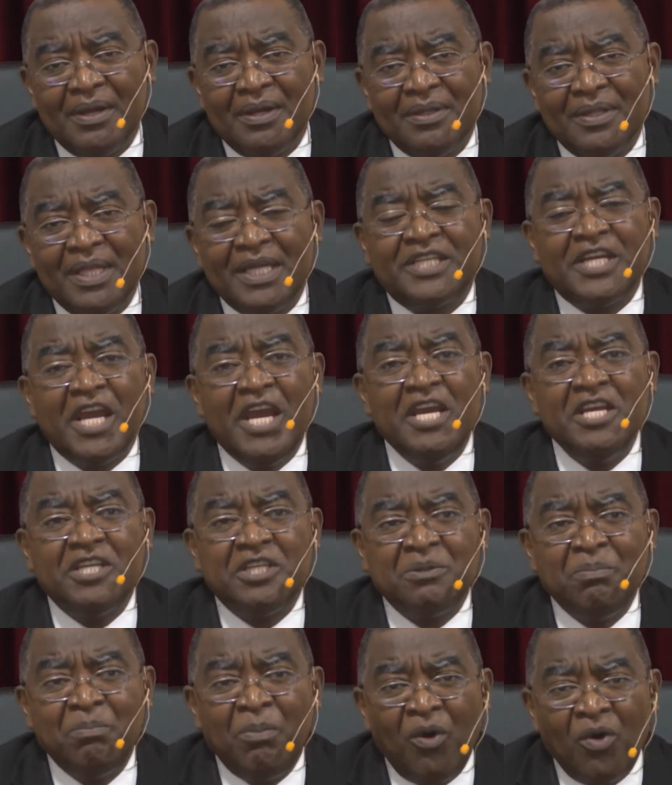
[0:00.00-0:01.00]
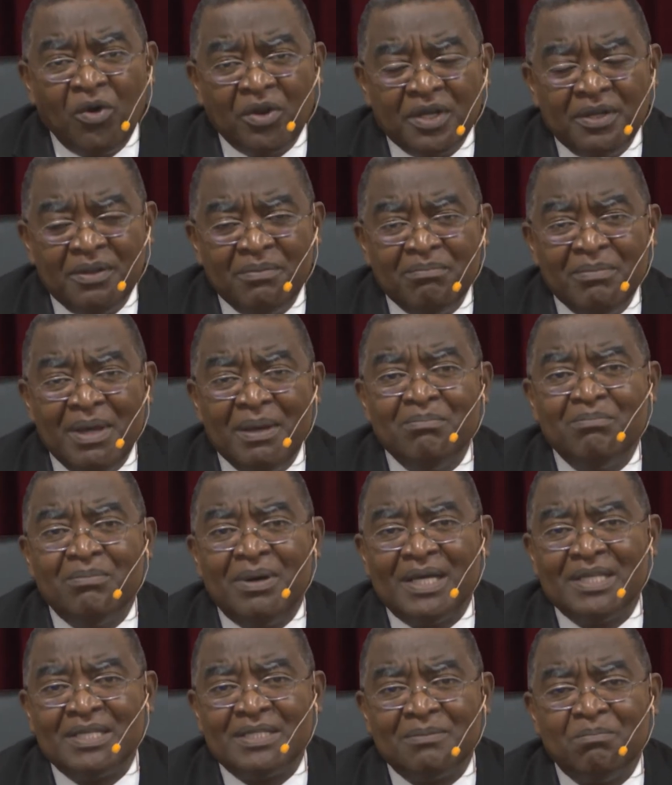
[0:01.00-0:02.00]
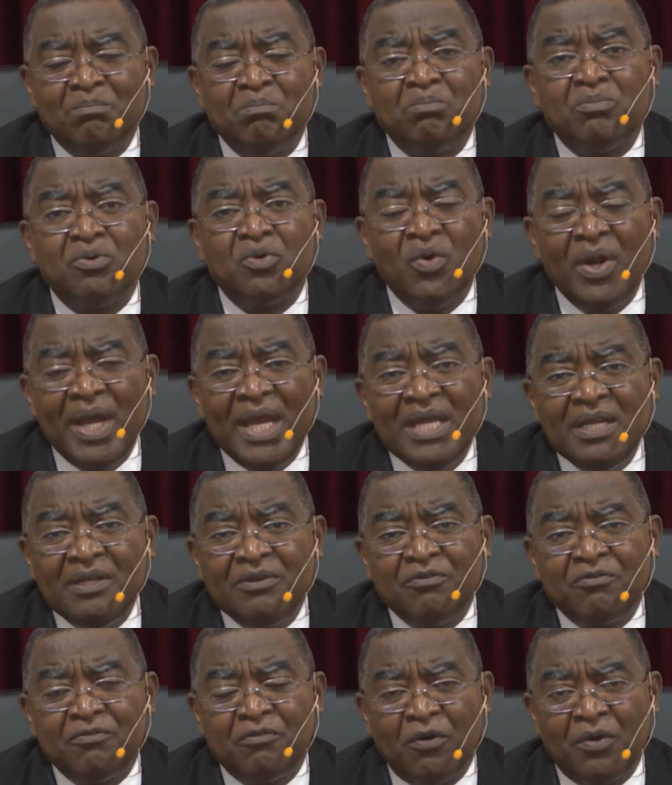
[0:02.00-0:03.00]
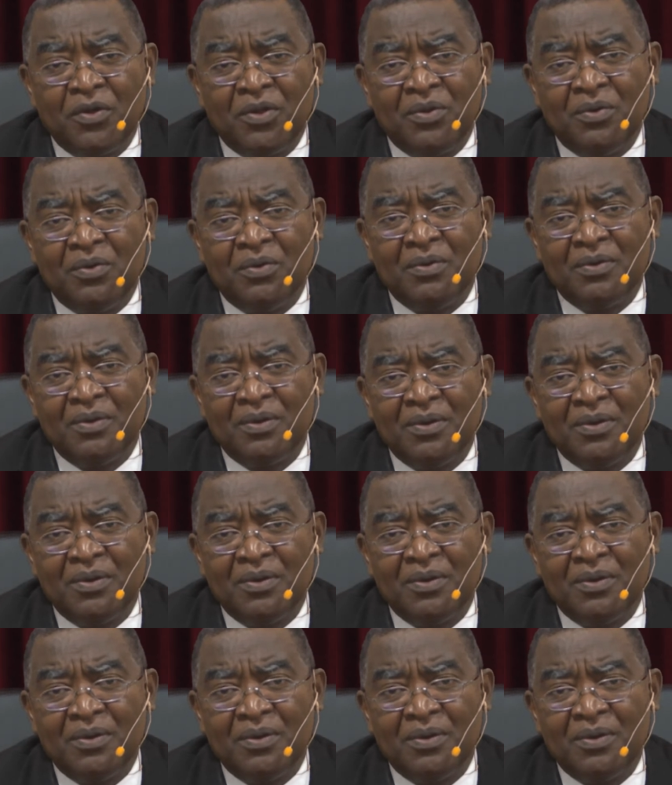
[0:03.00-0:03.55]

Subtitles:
The church board members prayed for you.